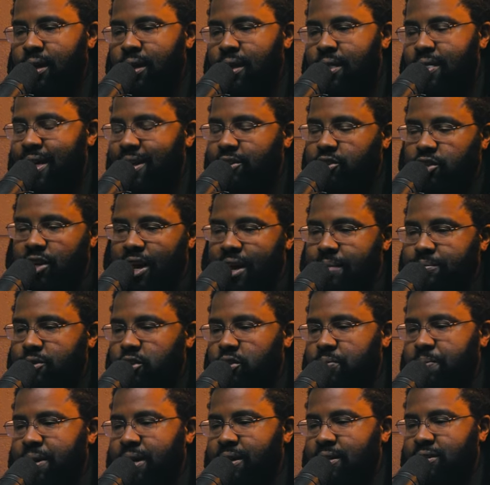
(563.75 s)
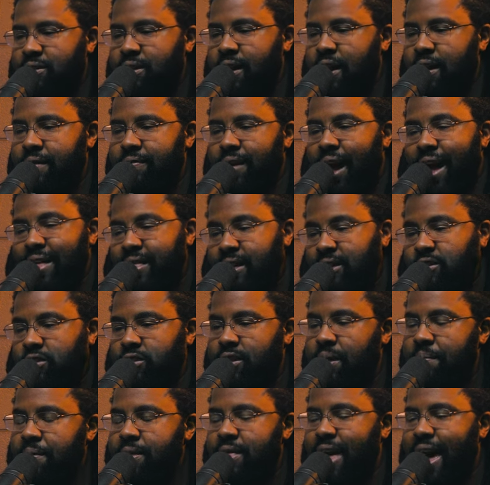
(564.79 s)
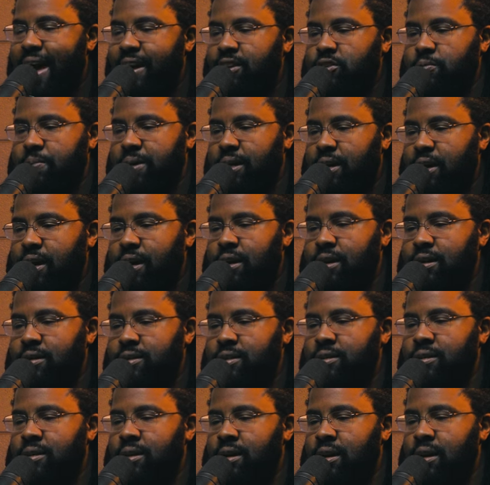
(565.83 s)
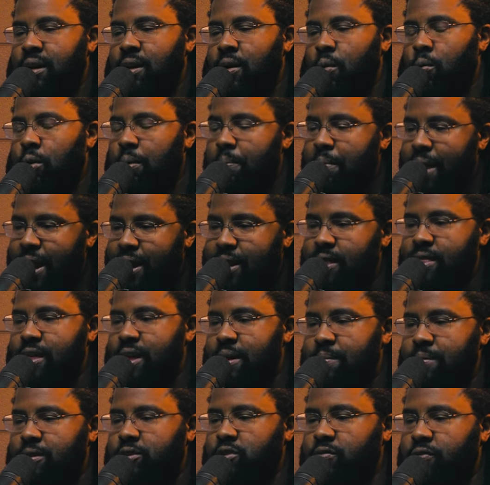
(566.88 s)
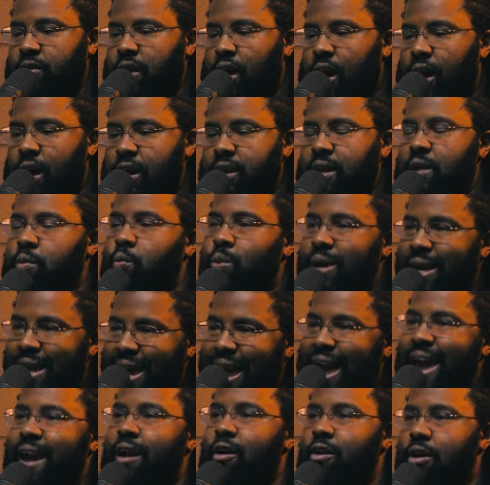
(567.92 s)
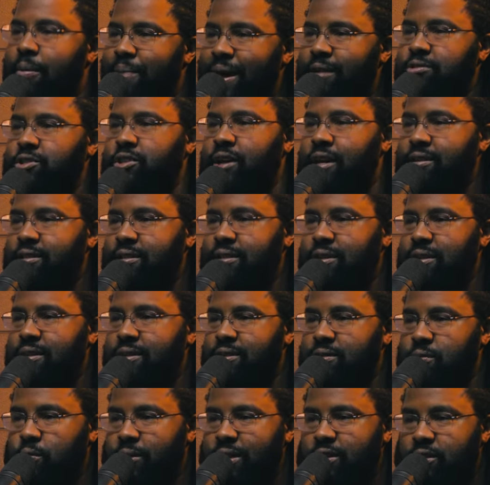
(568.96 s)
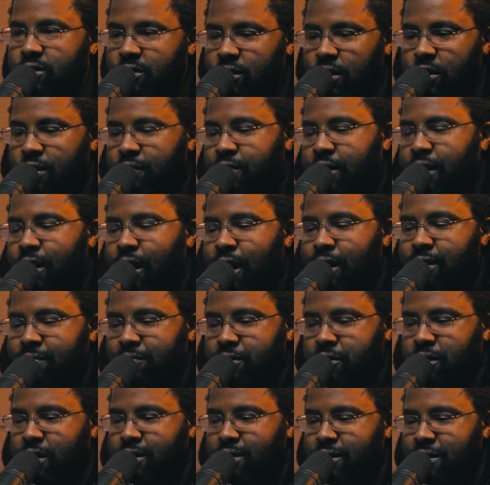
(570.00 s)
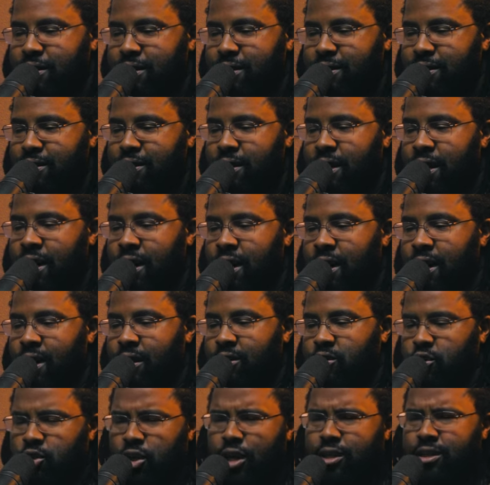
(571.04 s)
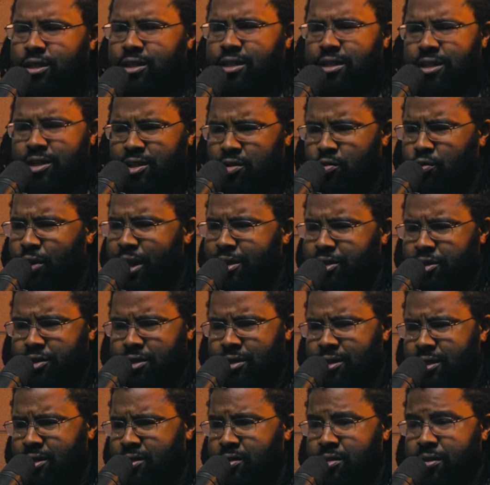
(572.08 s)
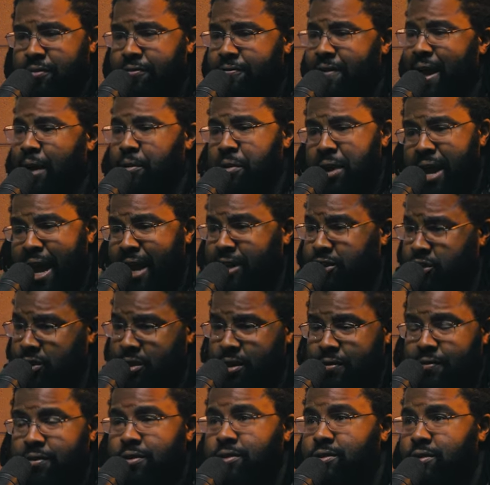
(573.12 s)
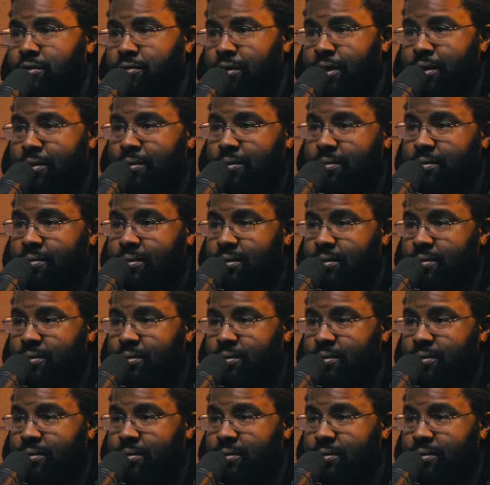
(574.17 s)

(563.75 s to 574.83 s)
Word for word: that James speaks of. I think mm -hmm. some of mm-hmm. that is because we're made in the image of God and we care about justice. Mm -hmm. We serve a God of justice. Justice and righteousness are the foundation of his throne.